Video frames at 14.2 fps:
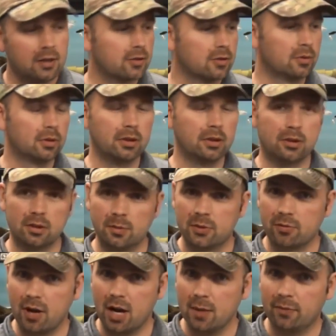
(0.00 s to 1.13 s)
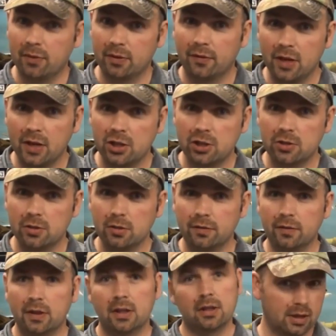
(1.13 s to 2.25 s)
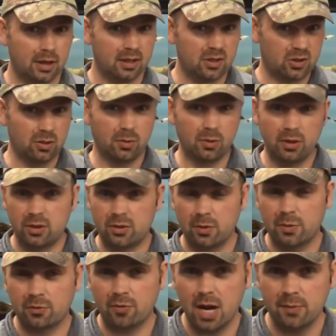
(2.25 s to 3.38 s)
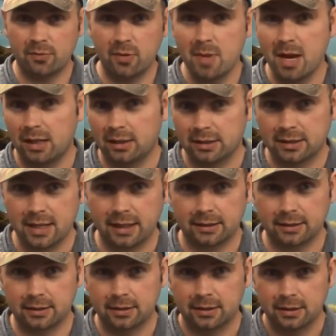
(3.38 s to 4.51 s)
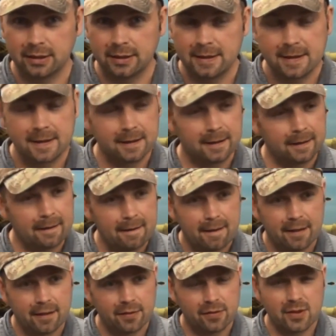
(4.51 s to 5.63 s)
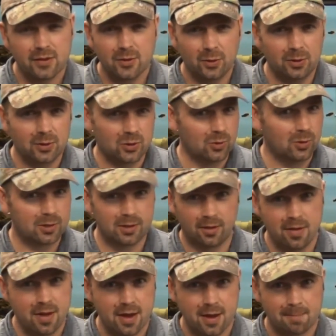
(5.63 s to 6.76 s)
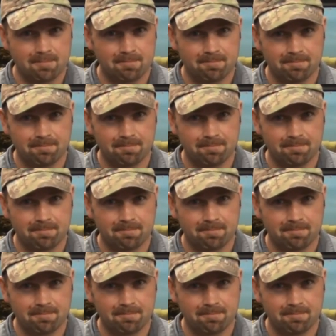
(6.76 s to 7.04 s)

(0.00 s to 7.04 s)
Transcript: some only subscribe for the fish stuff, and some only subscribe for metal detecting. There's all sorts on there.